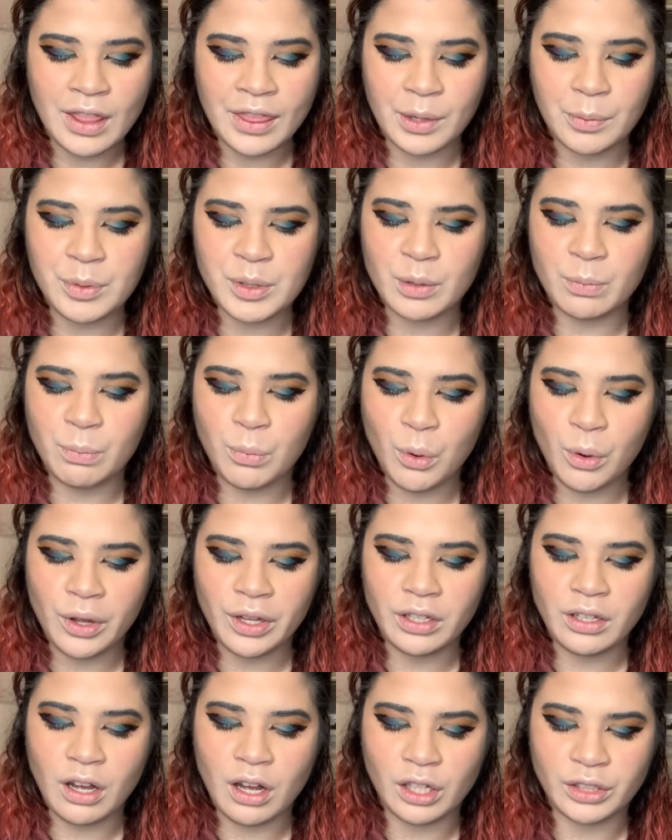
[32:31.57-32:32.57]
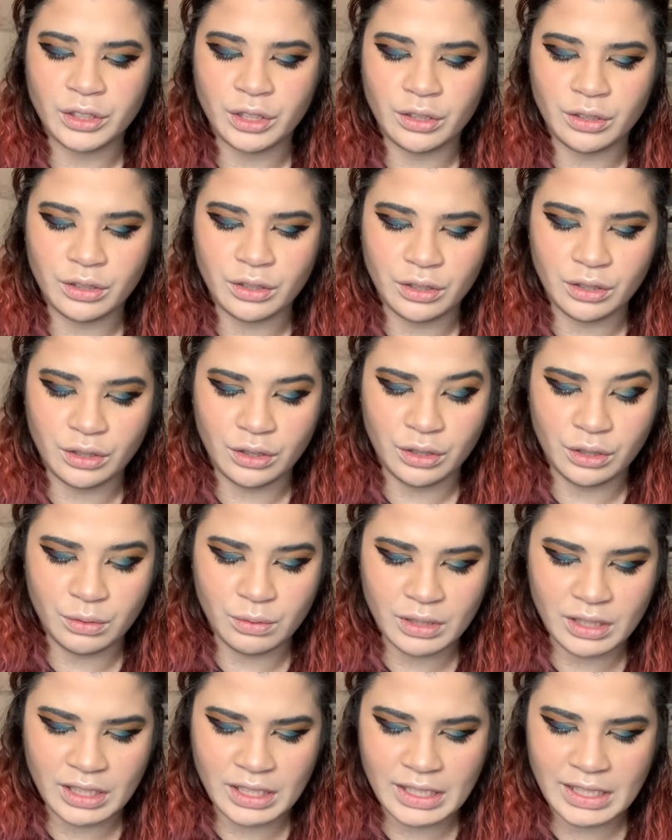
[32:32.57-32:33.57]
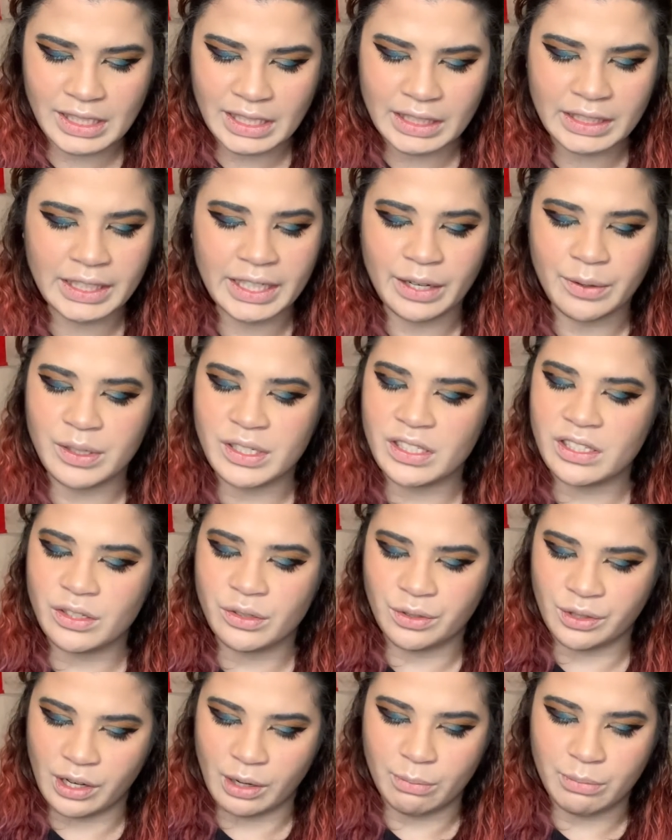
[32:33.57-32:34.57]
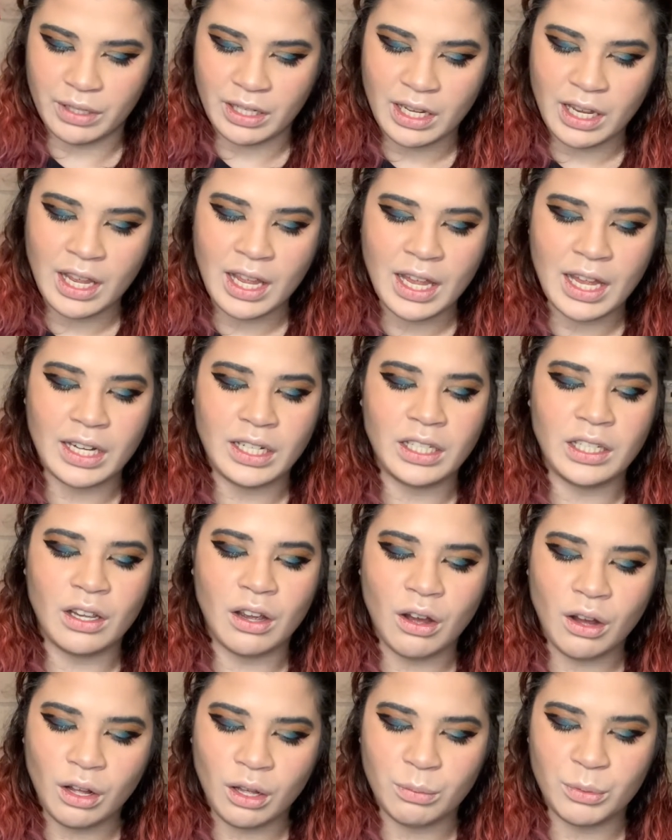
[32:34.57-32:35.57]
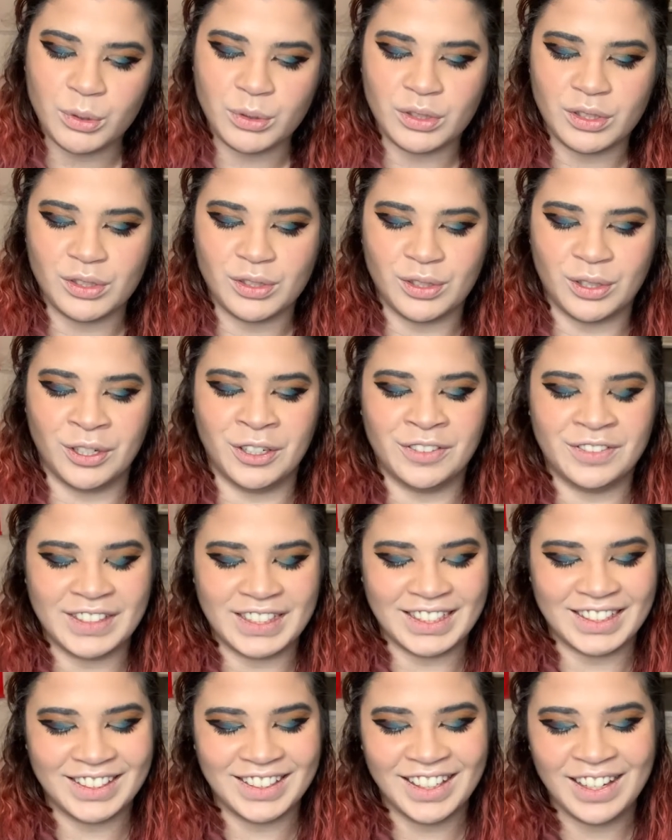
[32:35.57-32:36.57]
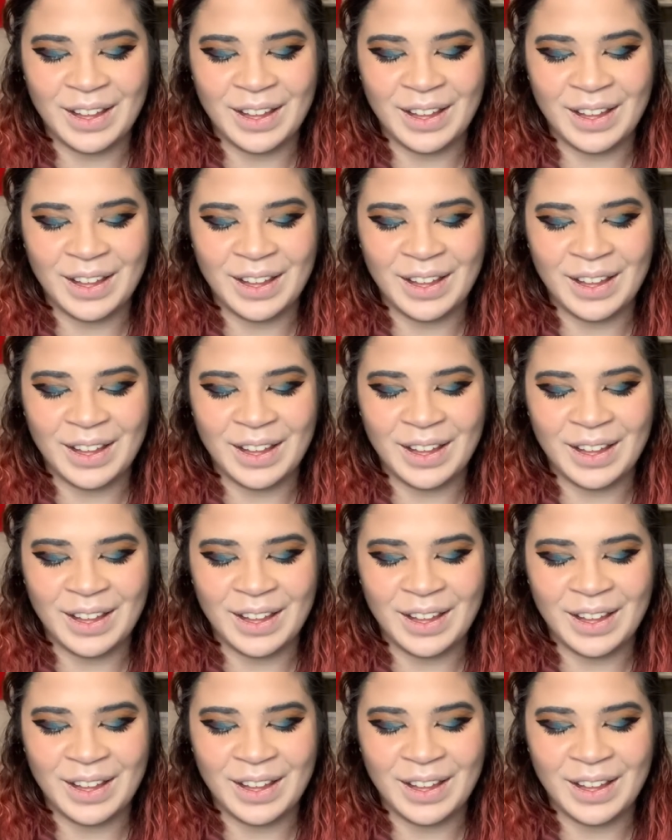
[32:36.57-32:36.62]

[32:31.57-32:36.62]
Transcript: There was a boy called Eustace Clarence Scrubb, and he almost deserved it.